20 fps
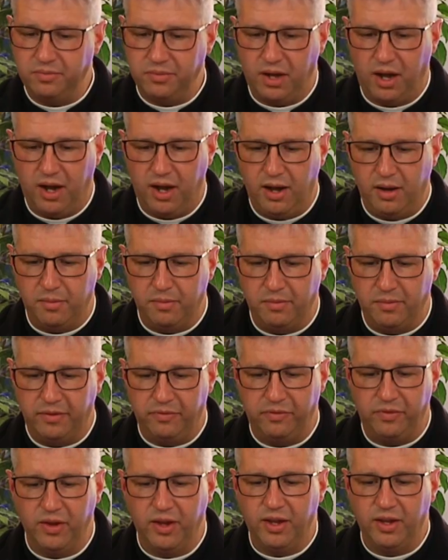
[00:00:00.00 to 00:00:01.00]

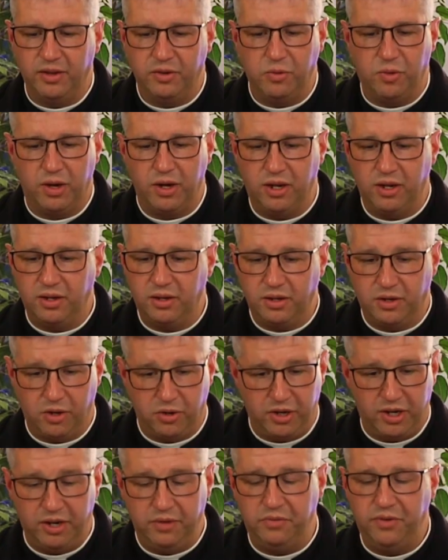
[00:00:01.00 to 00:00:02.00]
If you want to go
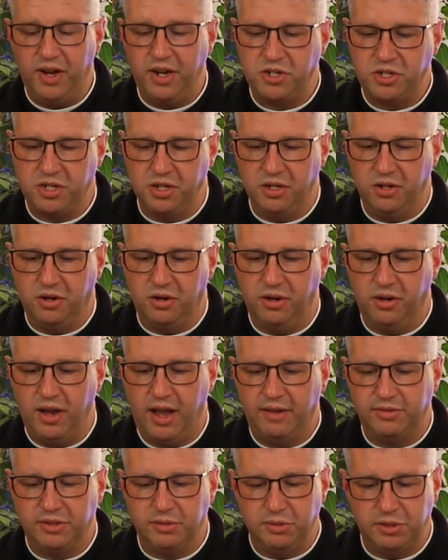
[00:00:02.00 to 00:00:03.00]
to confession or
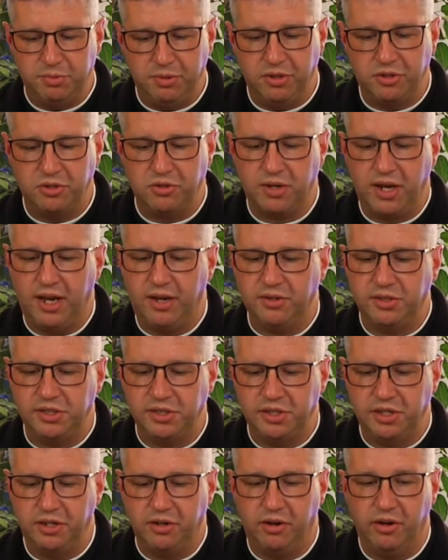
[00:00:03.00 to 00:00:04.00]
have some spiritual
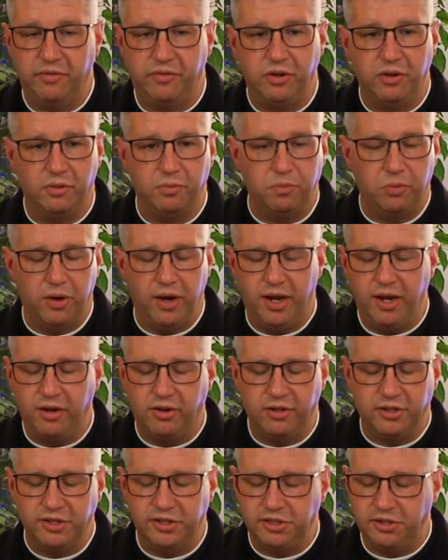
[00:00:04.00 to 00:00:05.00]
counseling, or if you're praying or
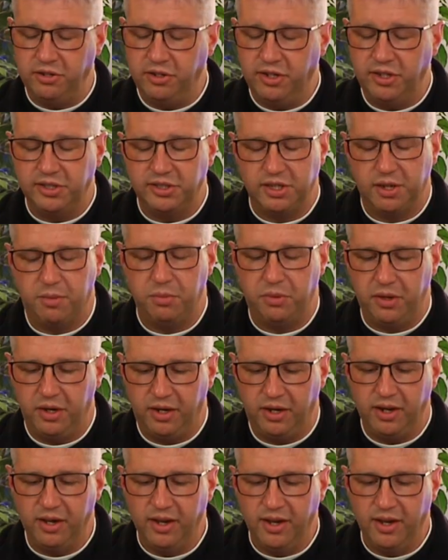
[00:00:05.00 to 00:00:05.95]
discerning something,